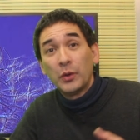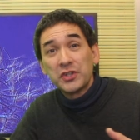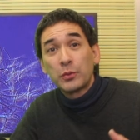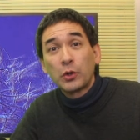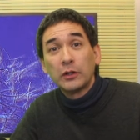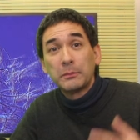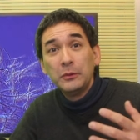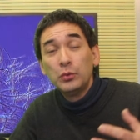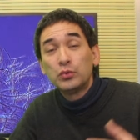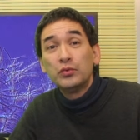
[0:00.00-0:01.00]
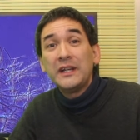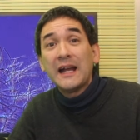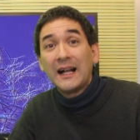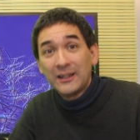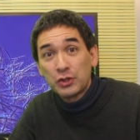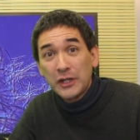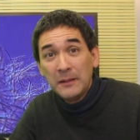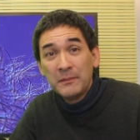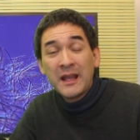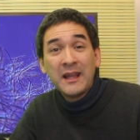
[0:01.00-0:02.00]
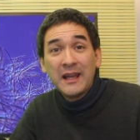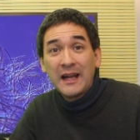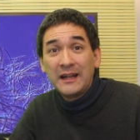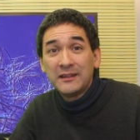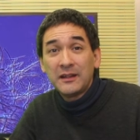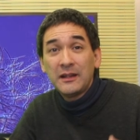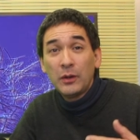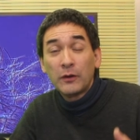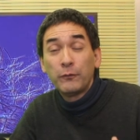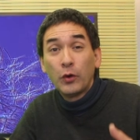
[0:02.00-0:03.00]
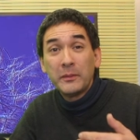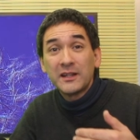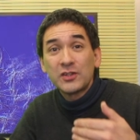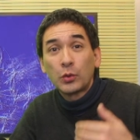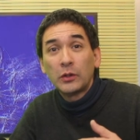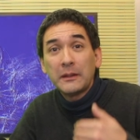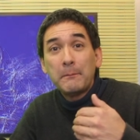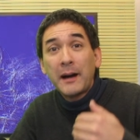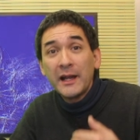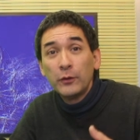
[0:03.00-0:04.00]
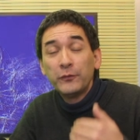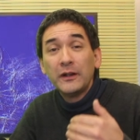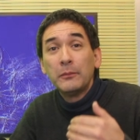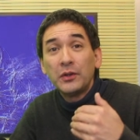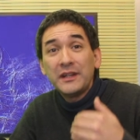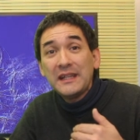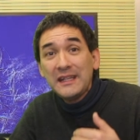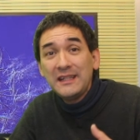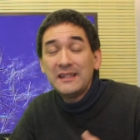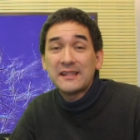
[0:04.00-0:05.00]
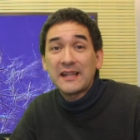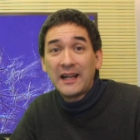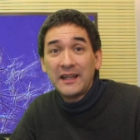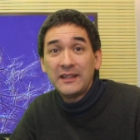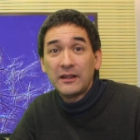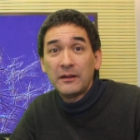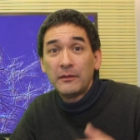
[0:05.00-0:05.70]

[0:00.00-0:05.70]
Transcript: once were called blue-green algae, and they were forming a so-called biofilm on the inside